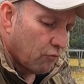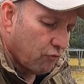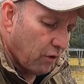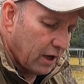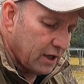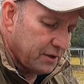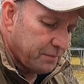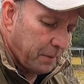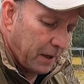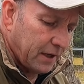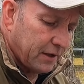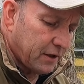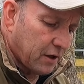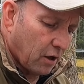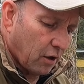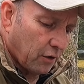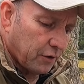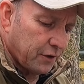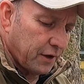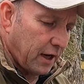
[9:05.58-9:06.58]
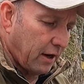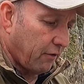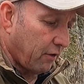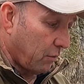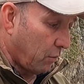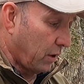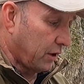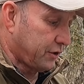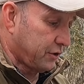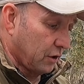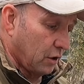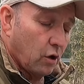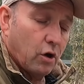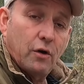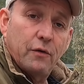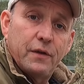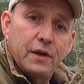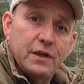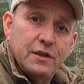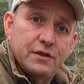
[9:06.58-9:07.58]
raised bed garden area, which a
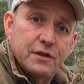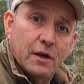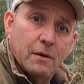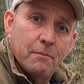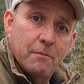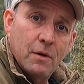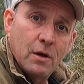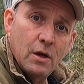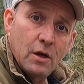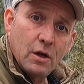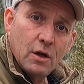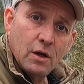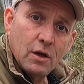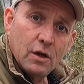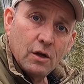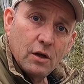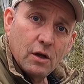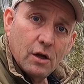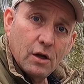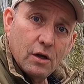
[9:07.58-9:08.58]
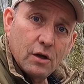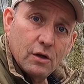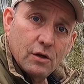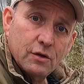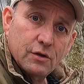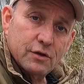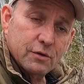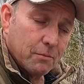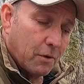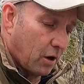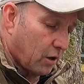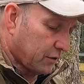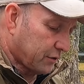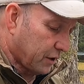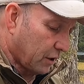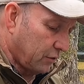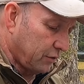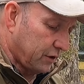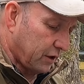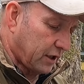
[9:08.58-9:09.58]
lot of these um,
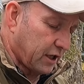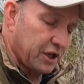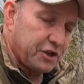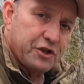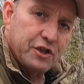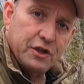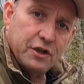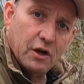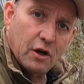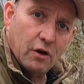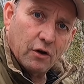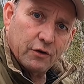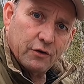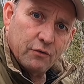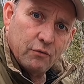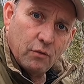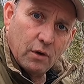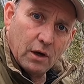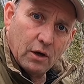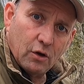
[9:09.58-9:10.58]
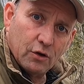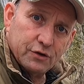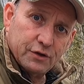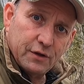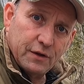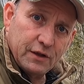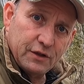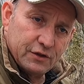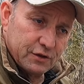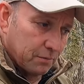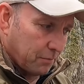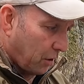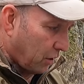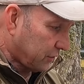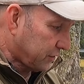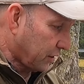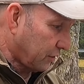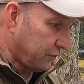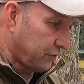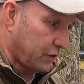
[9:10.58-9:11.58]
tomatoes, a kitchen garden, where lots of these
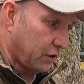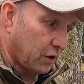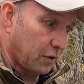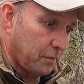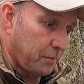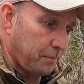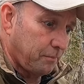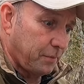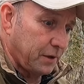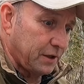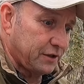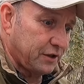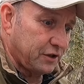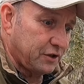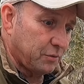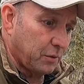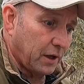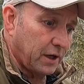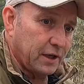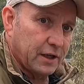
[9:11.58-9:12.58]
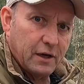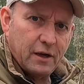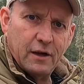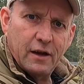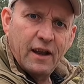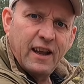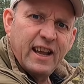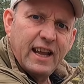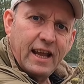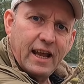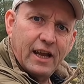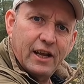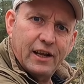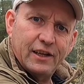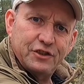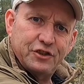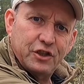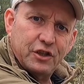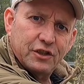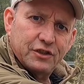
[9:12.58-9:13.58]
tomatoes are going to be situated. And, and
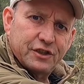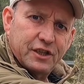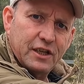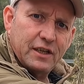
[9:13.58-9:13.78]
as you can